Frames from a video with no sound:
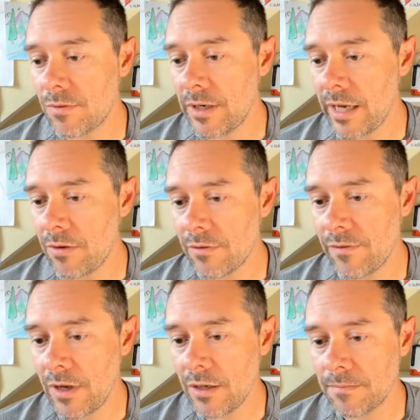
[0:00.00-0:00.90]
right now are
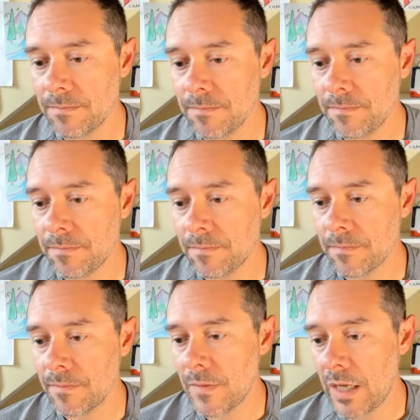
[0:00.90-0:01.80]
fine.
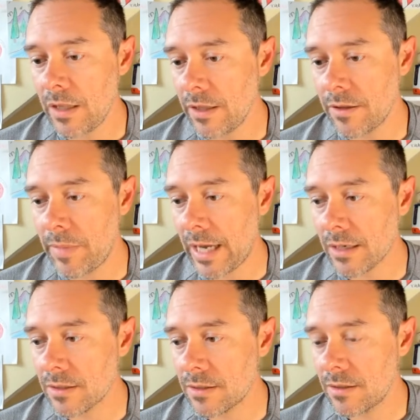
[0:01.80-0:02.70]
I like the
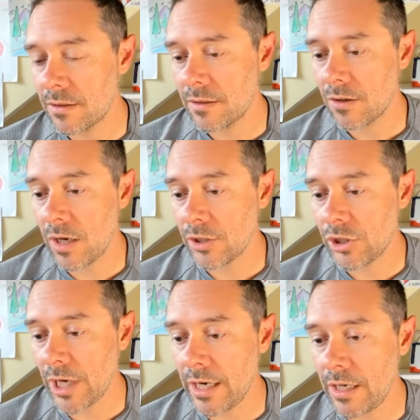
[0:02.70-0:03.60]
backs. They're kind of
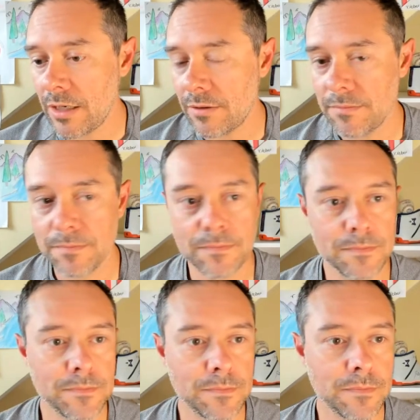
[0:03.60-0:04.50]
shiny and
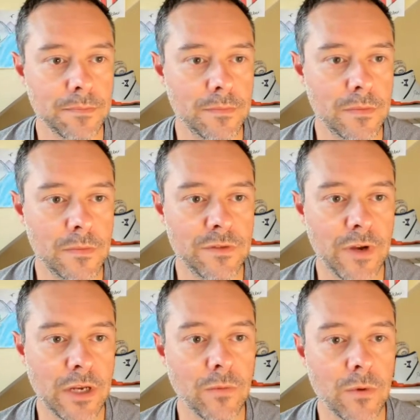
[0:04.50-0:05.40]
it's fine